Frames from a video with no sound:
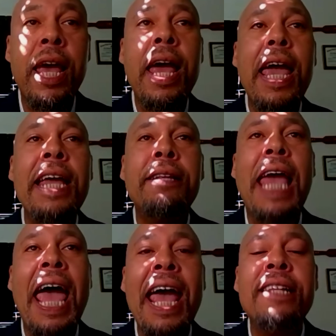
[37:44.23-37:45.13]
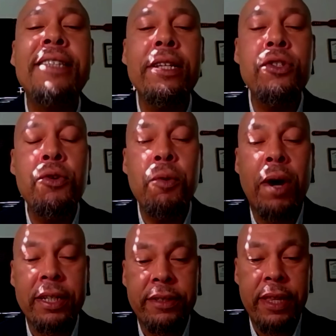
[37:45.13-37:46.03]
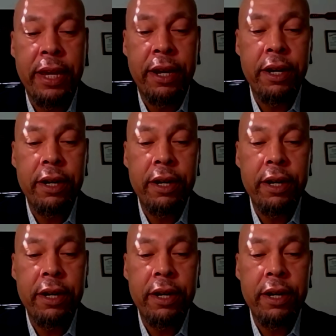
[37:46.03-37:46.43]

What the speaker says: it adds a nuance there.